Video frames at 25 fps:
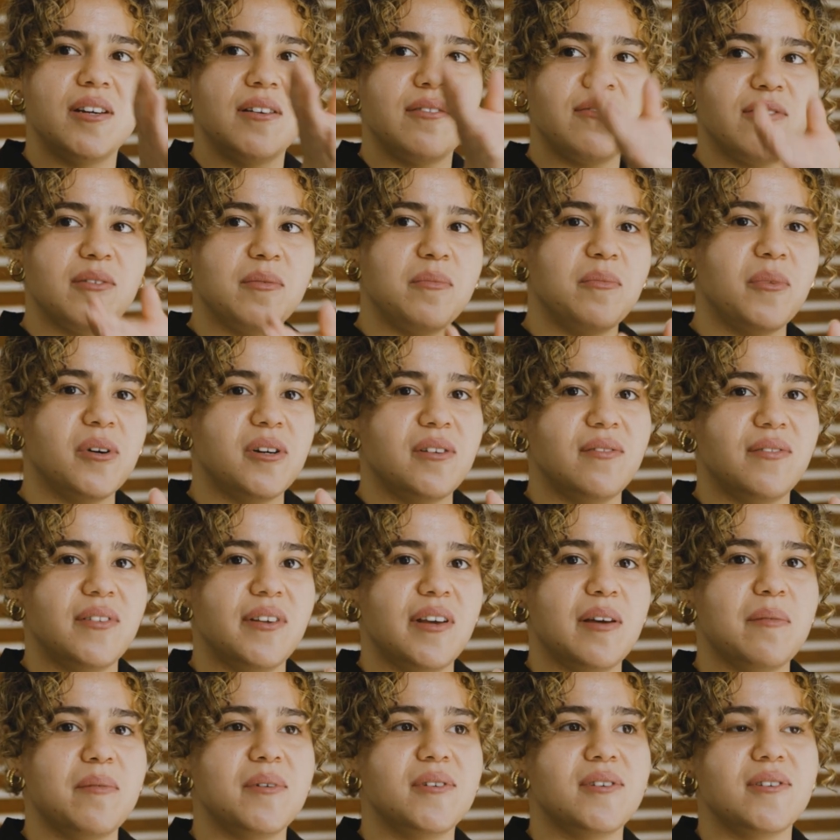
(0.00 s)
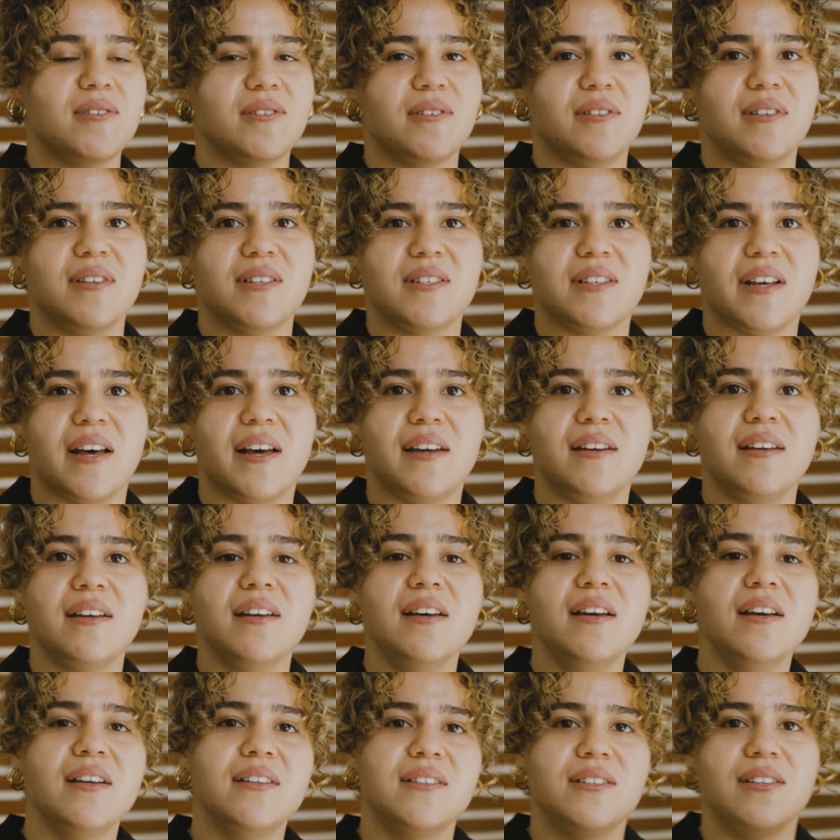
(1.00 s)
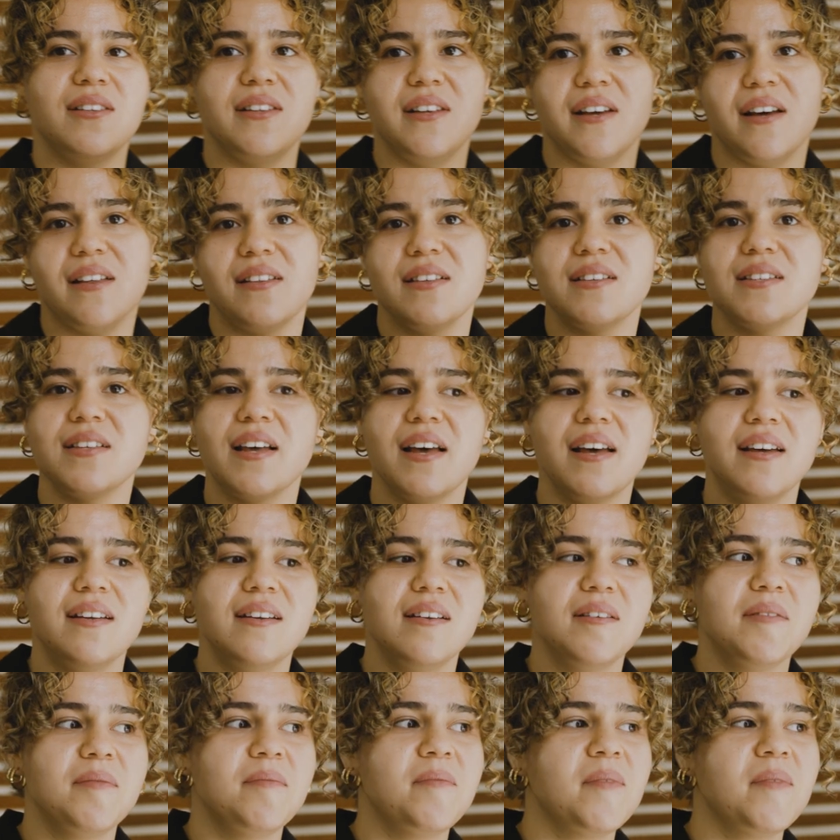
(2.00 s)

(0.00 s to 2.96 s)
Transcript: from one of the images on the side to the other side.